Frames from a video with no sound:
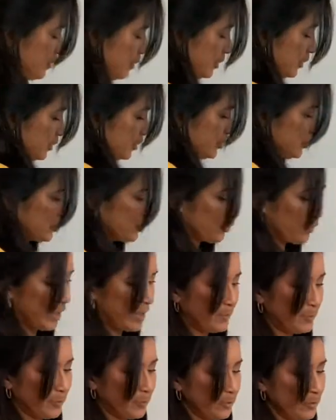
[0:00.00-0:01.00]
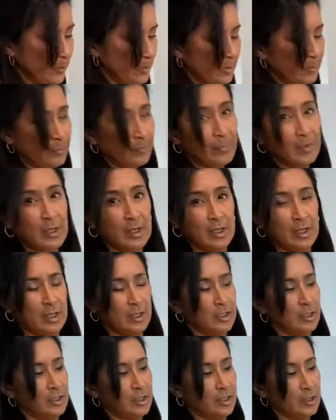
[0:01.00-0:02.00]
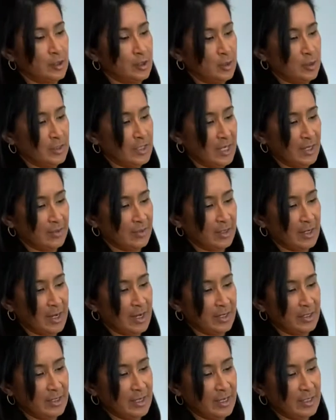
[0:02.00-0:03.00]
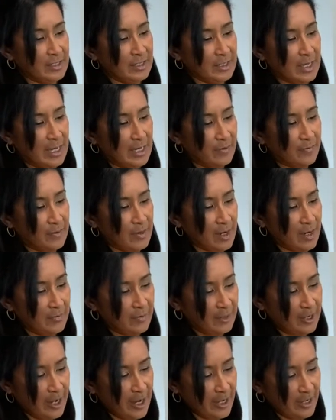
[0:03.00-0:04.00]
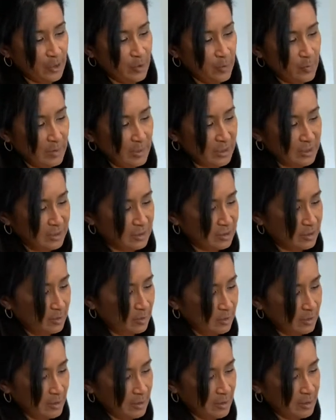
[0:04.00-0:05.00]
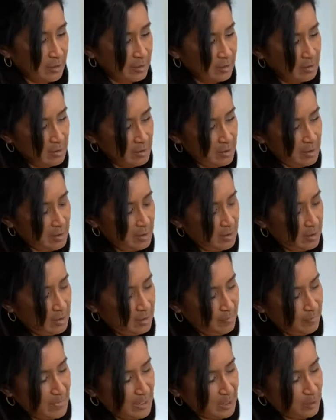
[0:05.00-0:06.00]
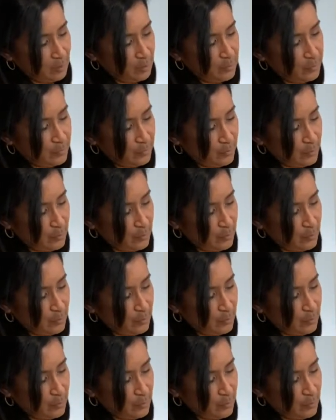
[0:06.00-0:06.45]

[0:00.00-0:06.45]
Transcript: scraper to take the contents out of the avocado into the manual food